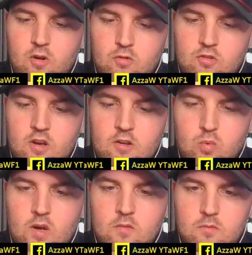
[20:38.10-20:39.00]
turn as
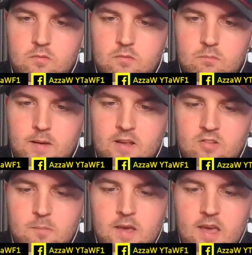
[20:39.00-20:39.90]
well. Past
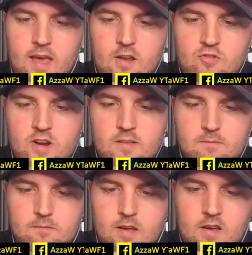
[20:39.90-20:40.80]
the pit entry
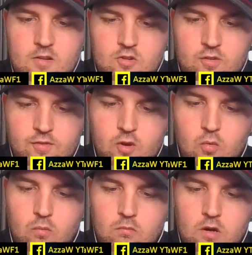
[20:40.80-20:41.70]
and just
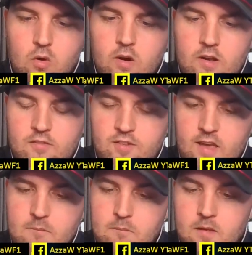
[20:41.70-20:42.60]
fuel required for
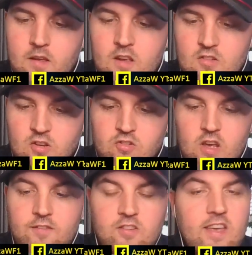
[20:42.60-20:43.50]
him. So
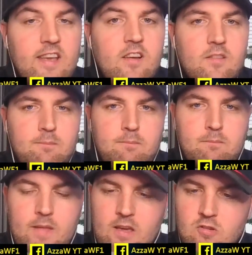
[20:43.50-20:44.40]
servicing,
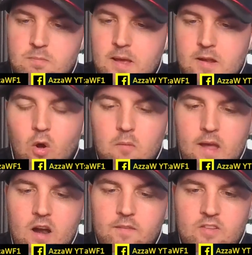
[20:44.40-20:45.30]
that used to be a
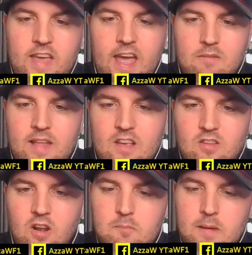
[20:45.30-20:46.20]
nightmare on this game. That is
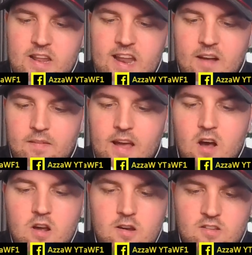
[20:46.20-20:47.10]
a lot better now. That
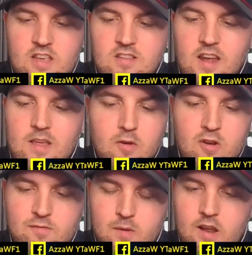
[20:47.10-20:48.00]
hardly sees any
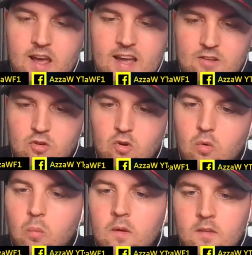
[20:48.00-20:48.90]
movement at
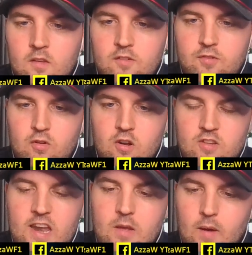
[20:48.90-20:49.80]
all for us
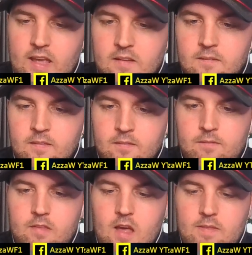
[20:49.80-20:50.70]
anyway.
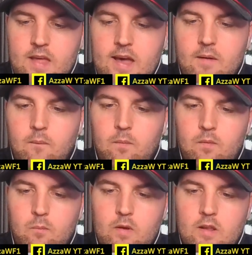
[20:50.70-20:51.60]
And now
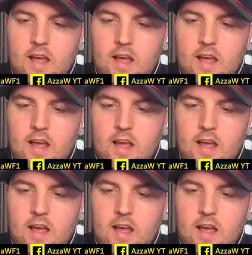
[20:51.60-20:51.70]
we're going to